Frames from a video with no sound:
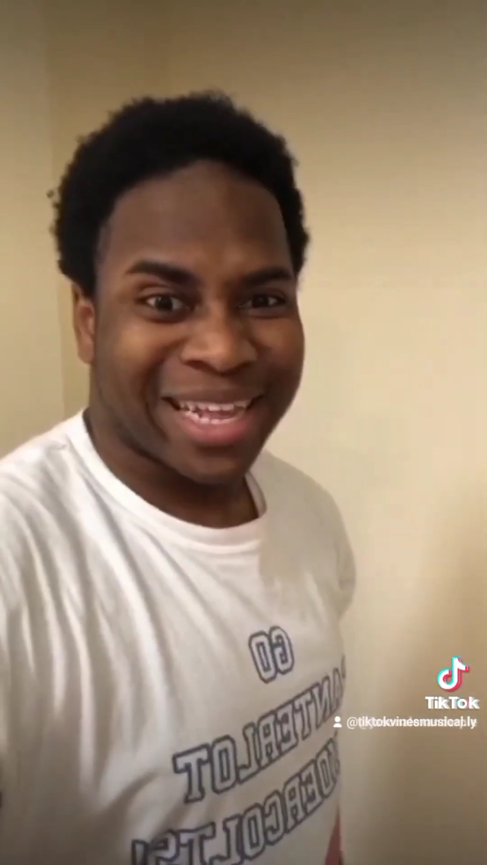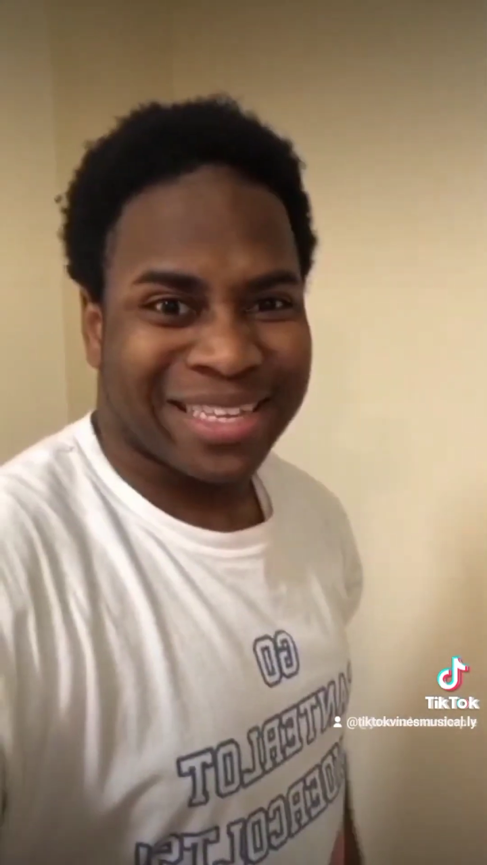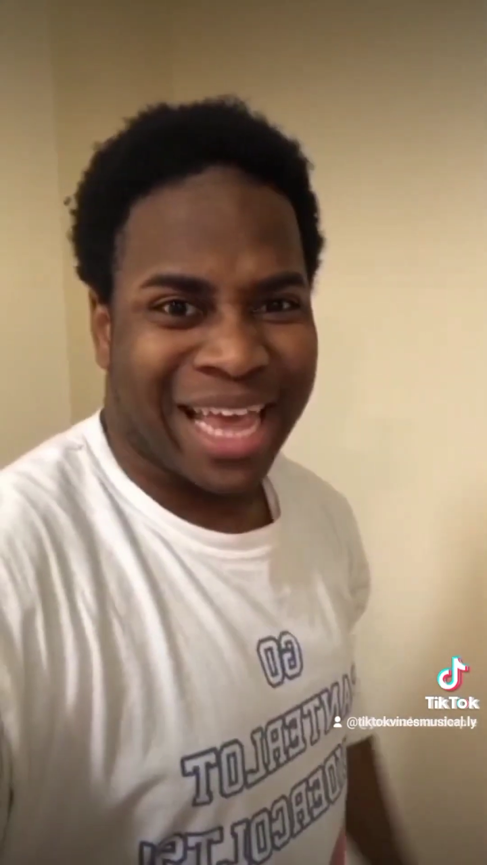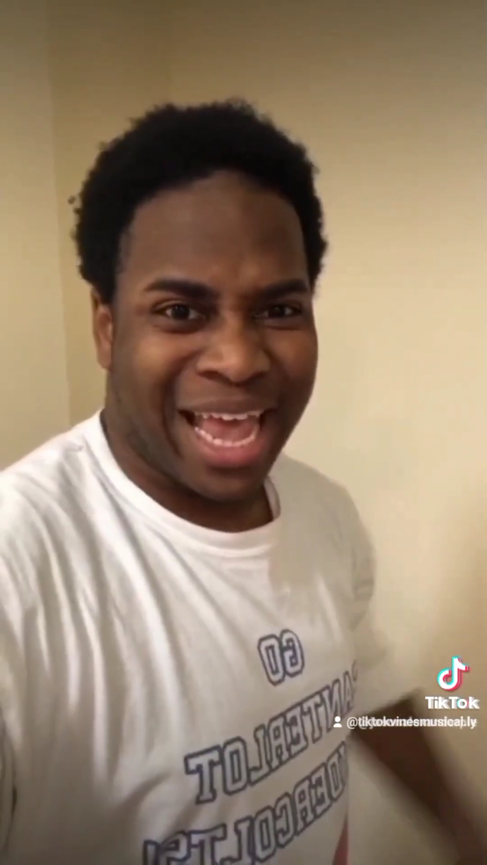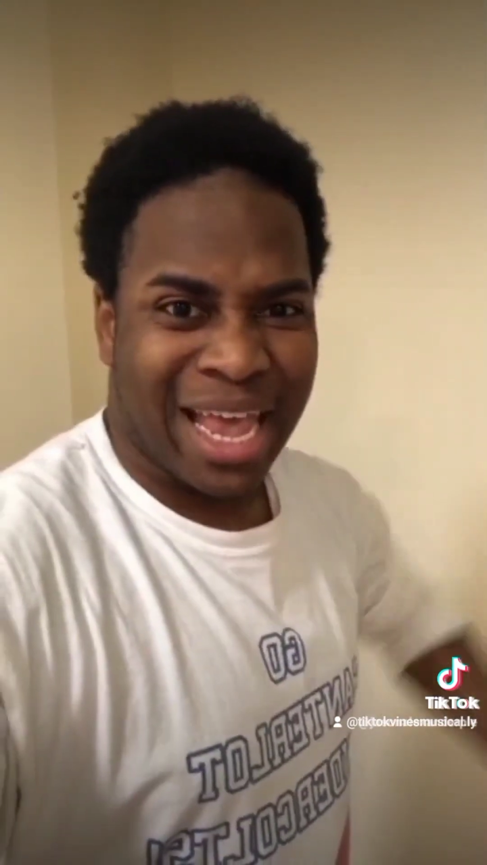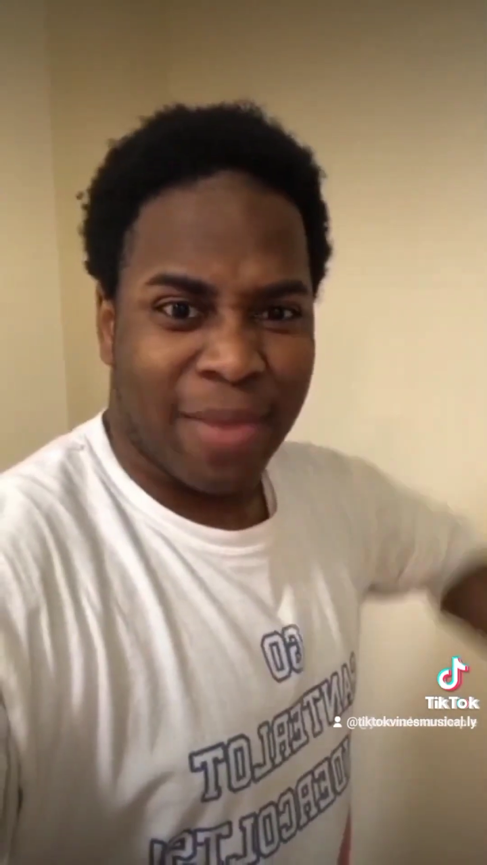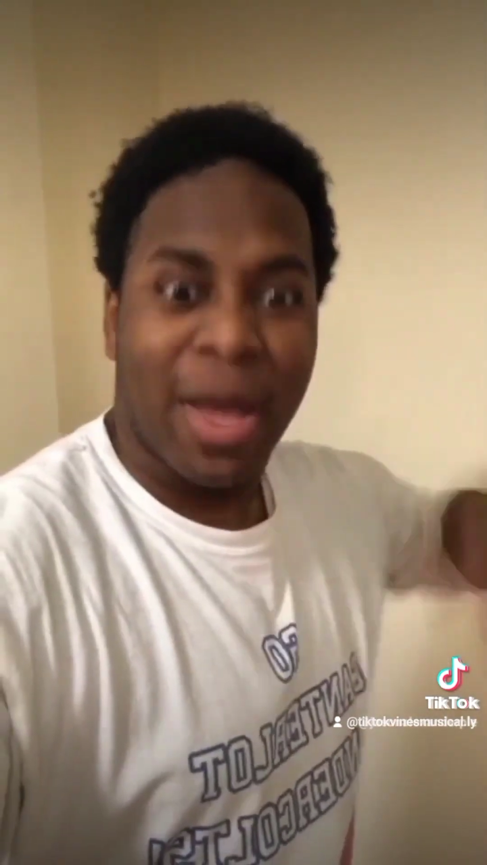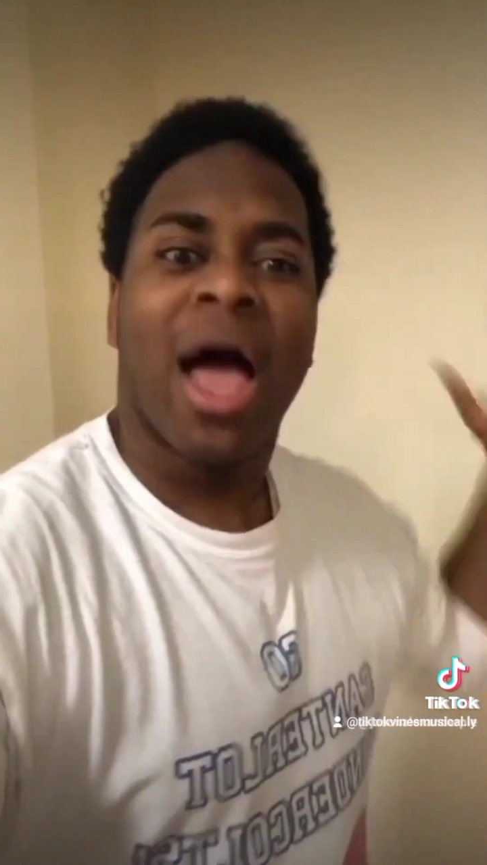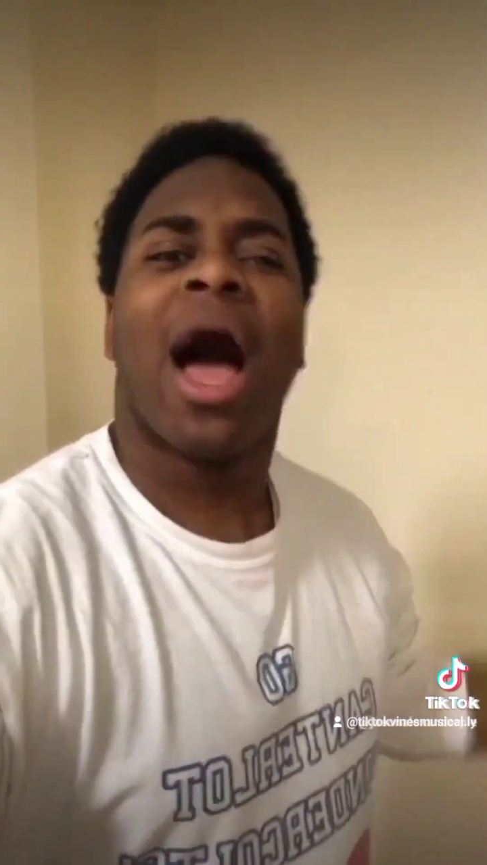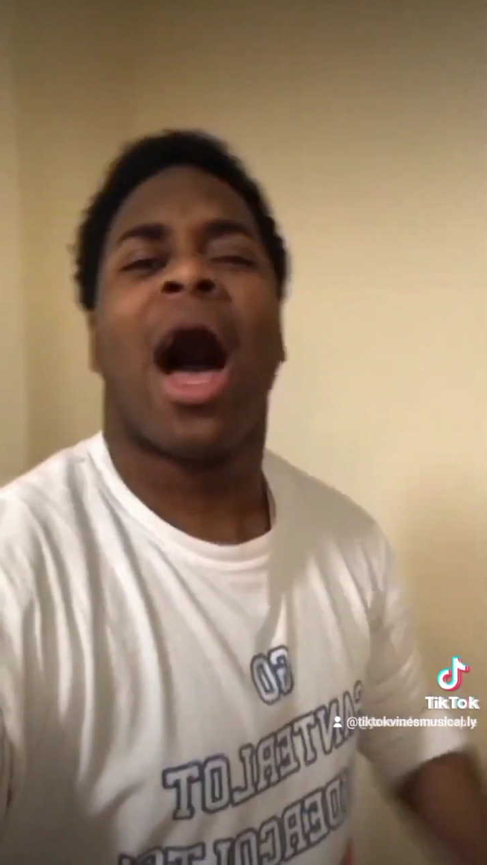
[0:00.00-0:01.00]
team
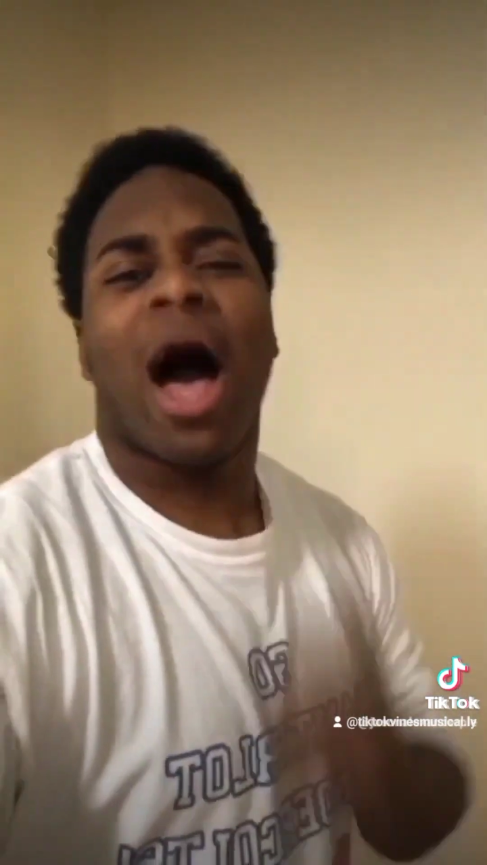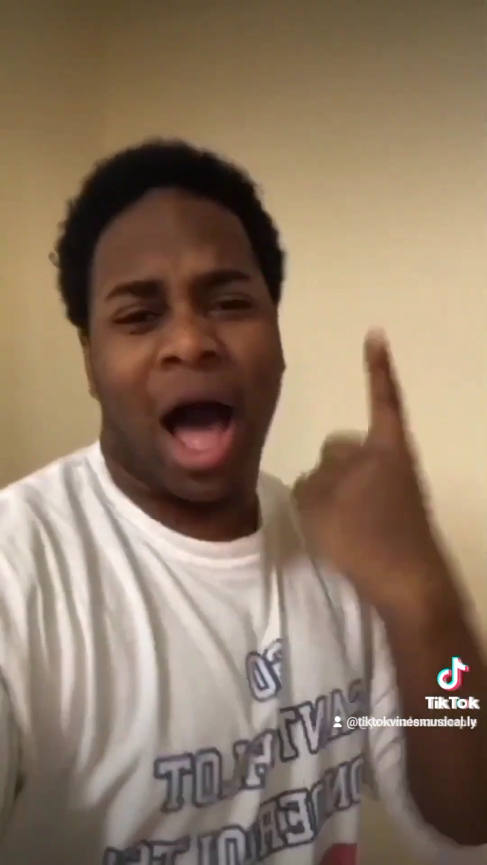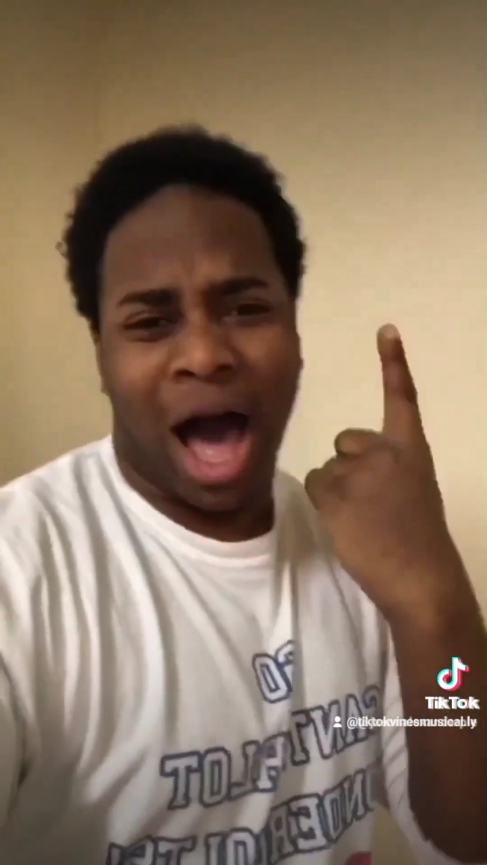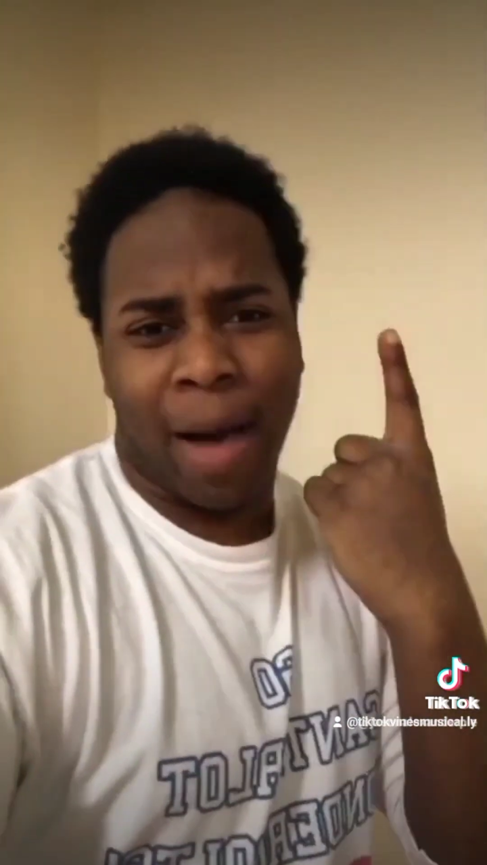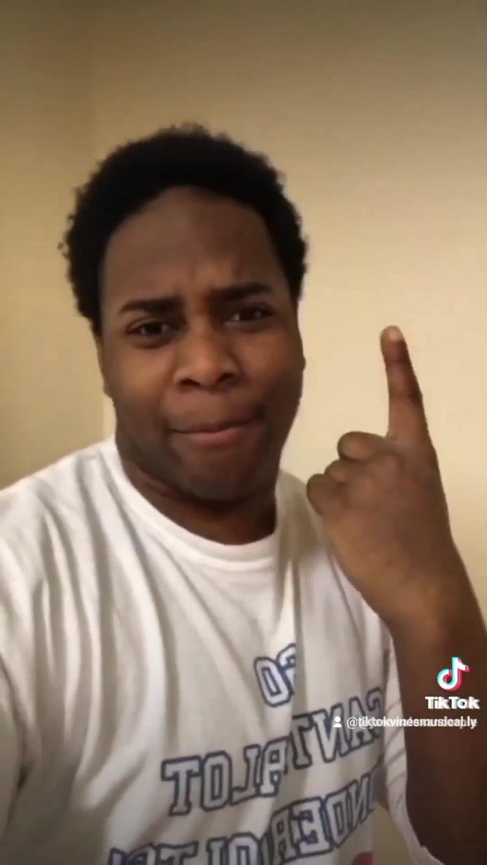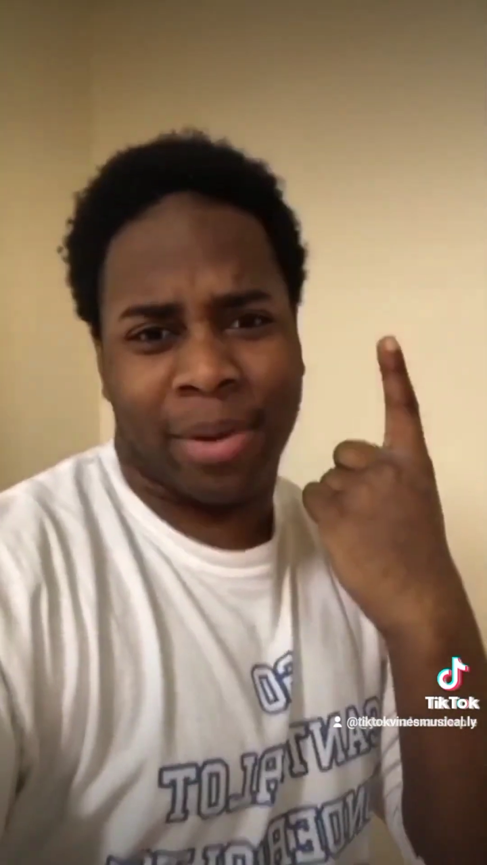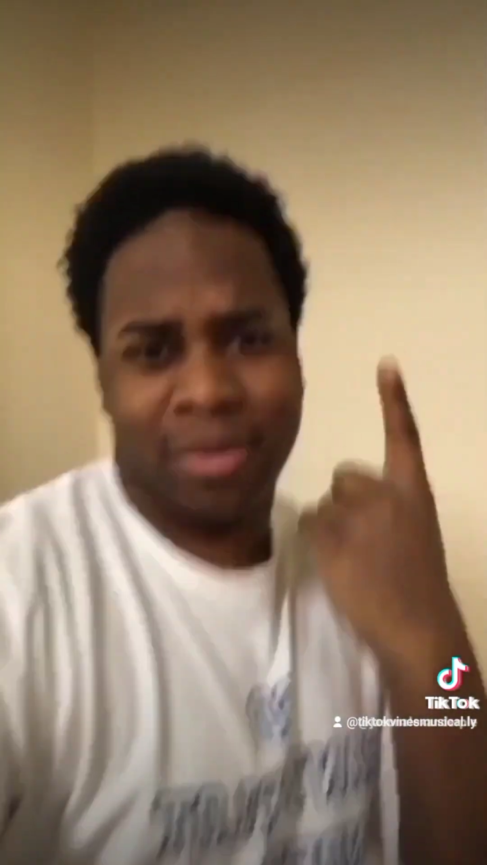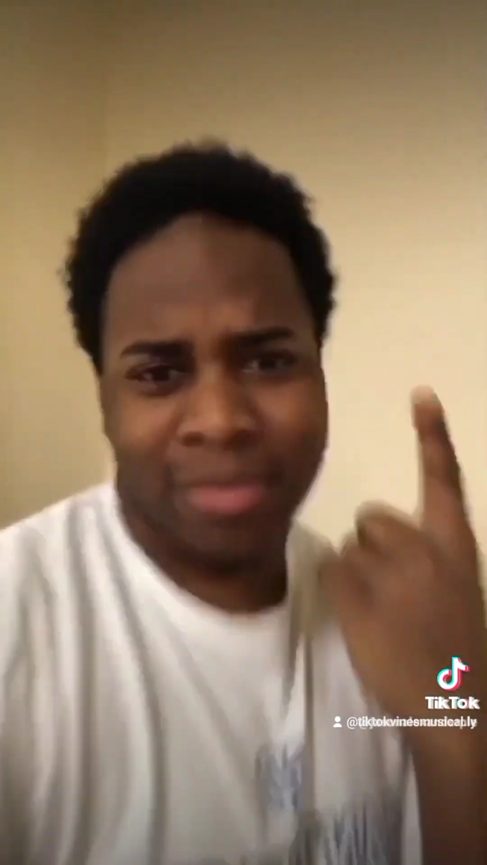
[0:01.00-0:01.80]
up.